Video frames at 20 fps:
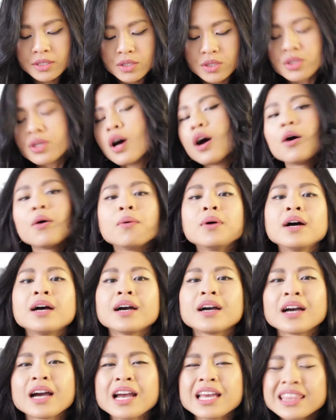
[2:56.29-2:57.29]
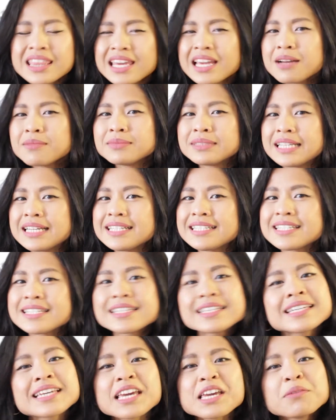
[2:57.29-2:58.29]
So I think I'm late to
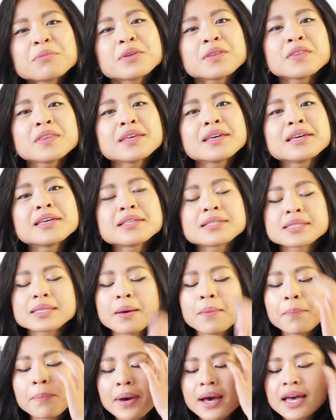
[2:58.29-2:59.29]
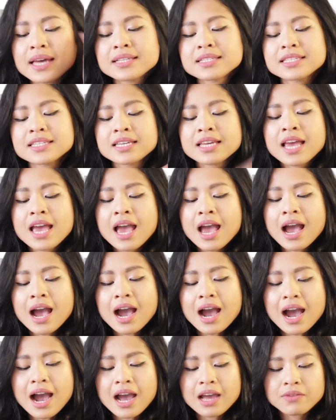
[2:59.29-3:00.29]
the game on this, but
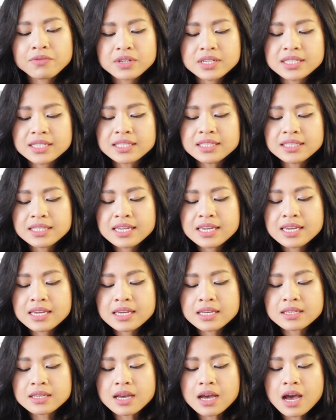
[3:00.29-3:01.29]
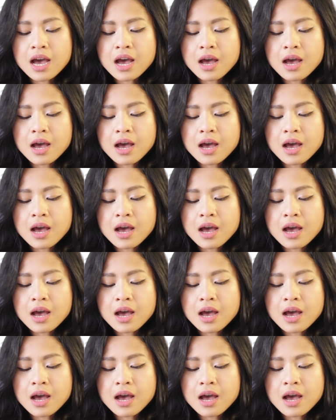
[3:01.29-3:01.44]
I recently